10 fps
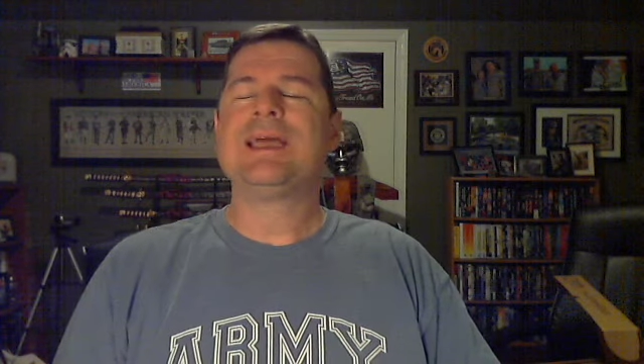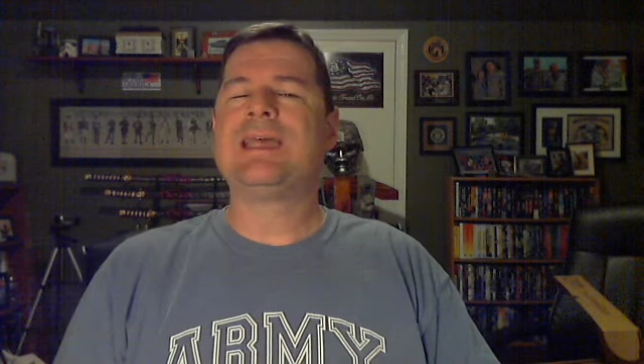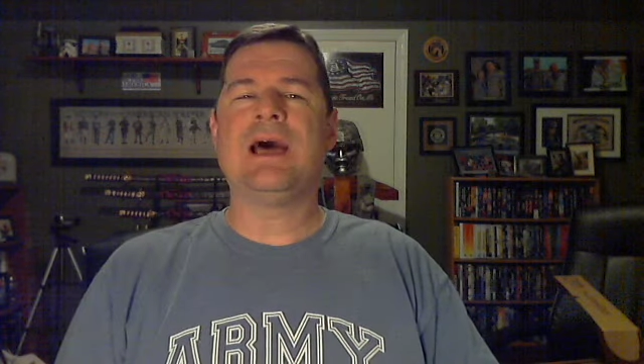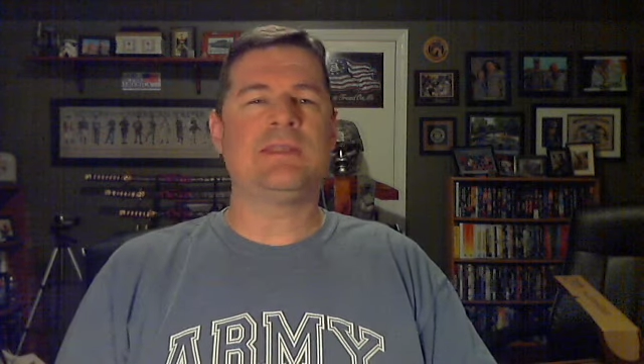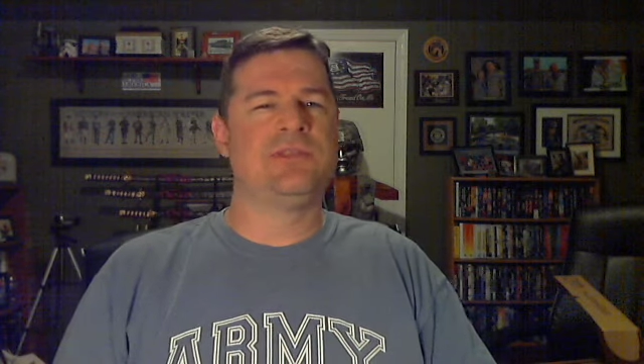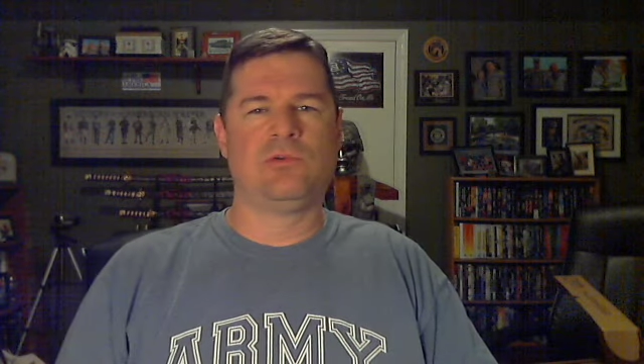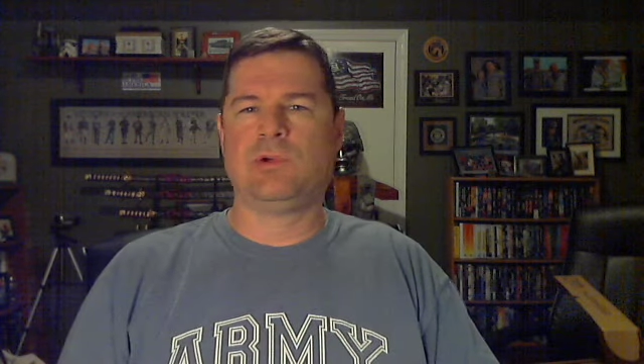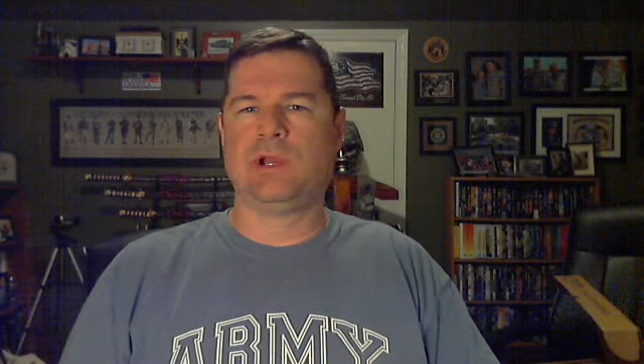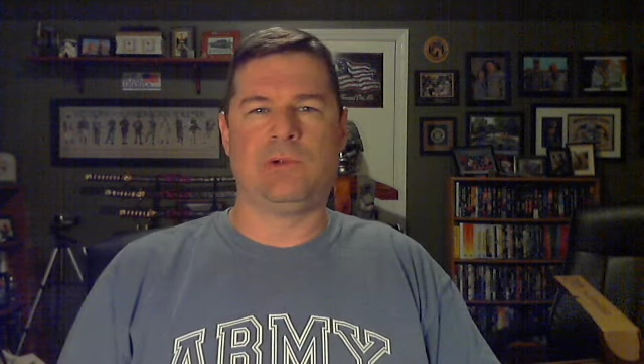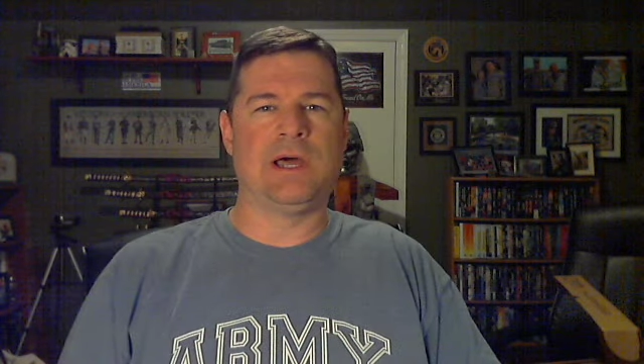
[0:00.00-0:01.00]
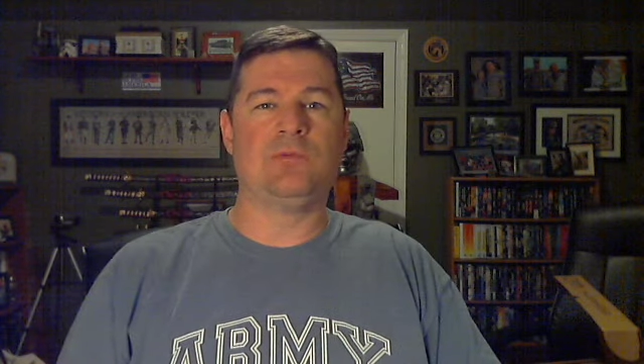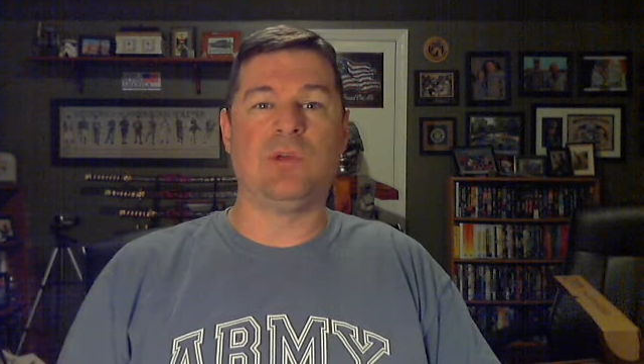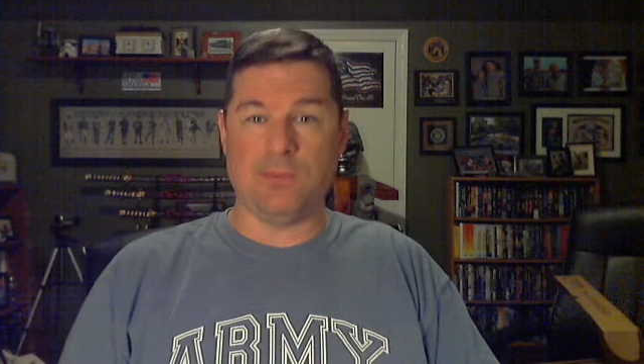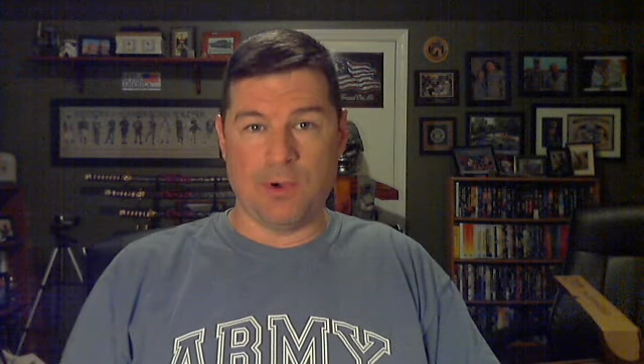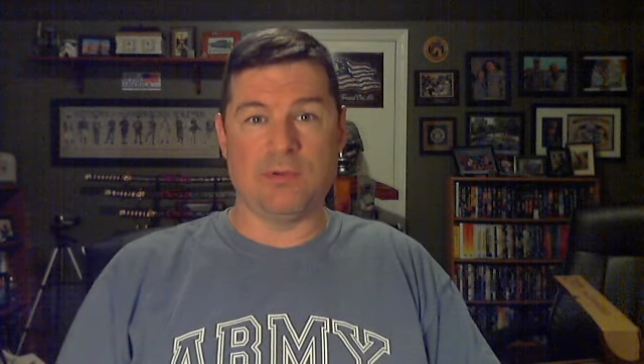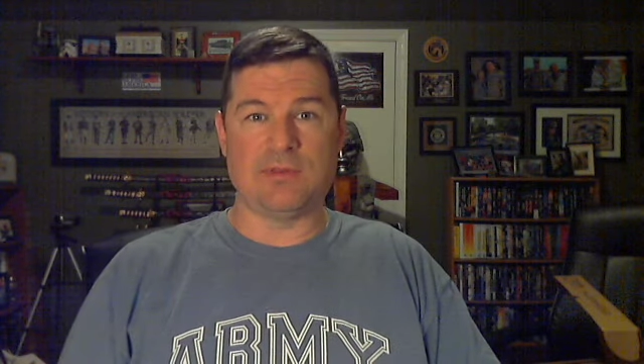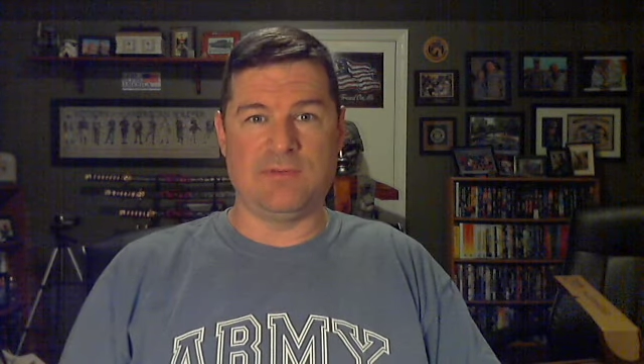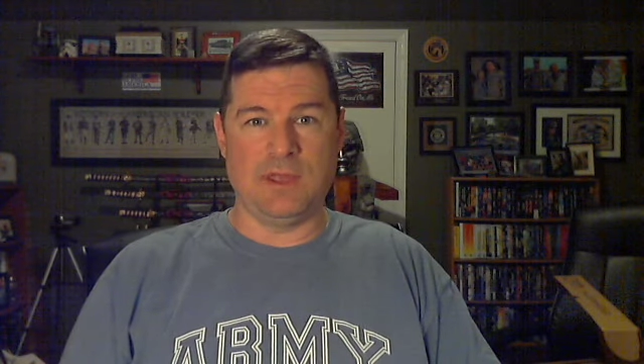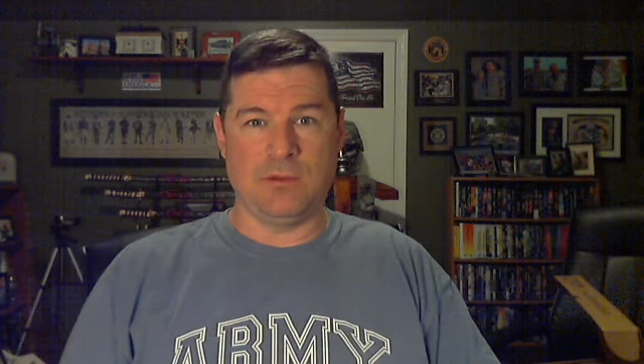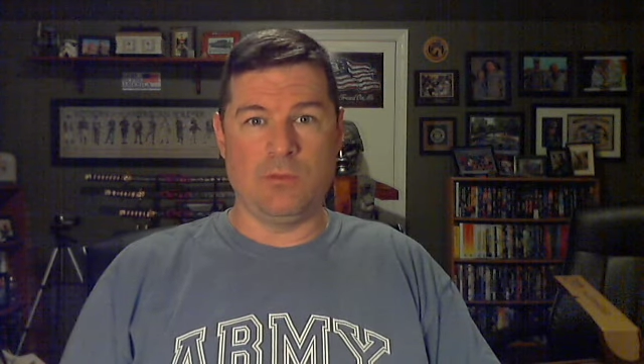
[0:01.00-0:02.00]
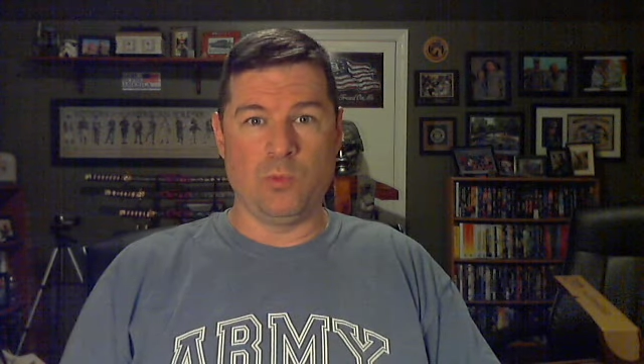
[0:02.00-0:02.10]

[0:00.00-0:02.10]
Got the runaround with both of them,